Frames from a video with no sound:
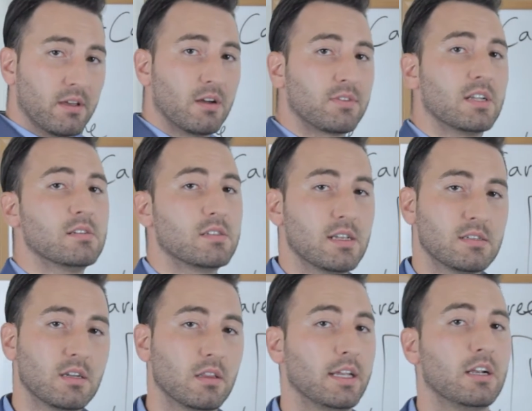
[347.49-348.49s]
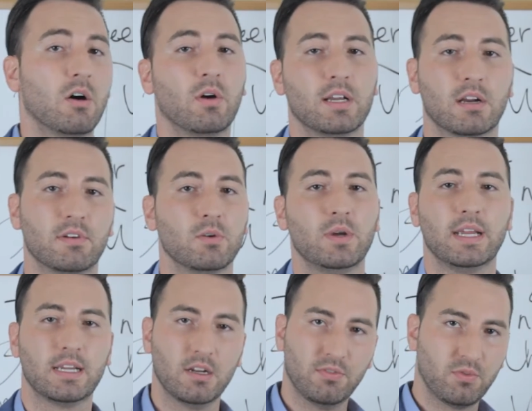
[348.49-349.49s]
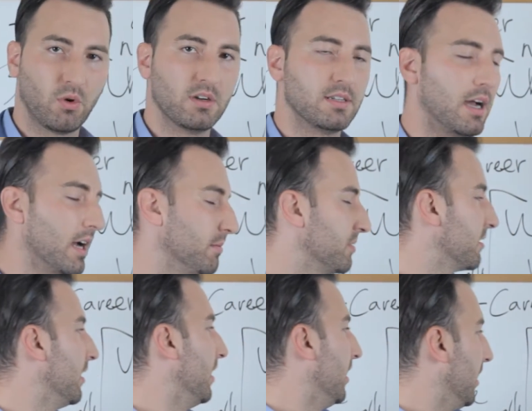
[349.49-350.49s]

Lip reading: of consistently going every weekend, 4 to